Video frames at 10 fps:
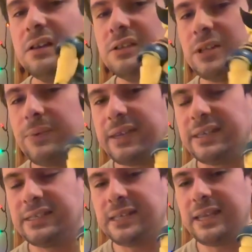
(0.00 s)
So we
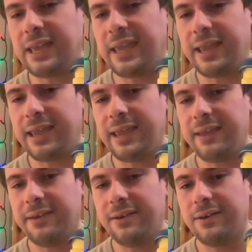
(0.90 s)
can see
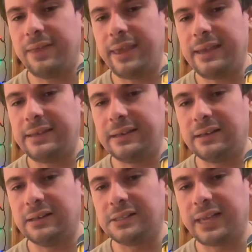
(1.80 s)
here he
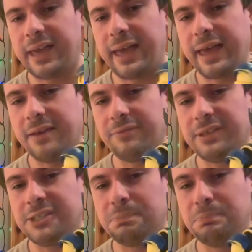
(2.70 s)
does have
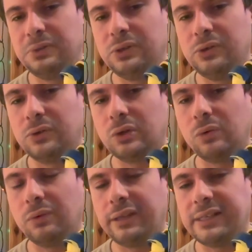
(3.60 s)
this blue
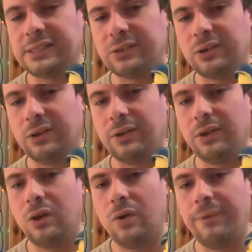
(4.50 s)
gauntlets on,
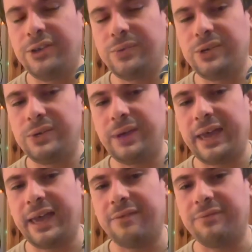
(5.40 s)
which we do
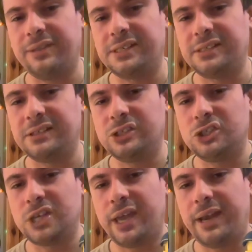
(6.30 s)
have this nice
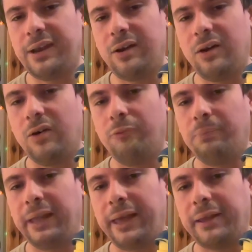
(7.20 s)
shading of
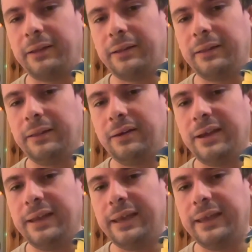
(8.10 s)
black
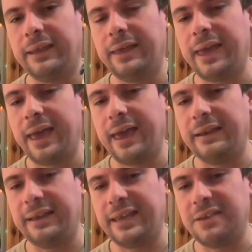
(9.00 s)
lining
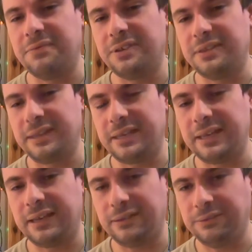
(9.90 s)
and even the
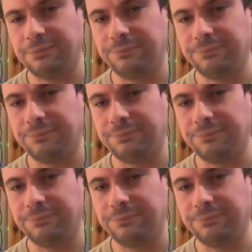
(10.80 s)
yellow.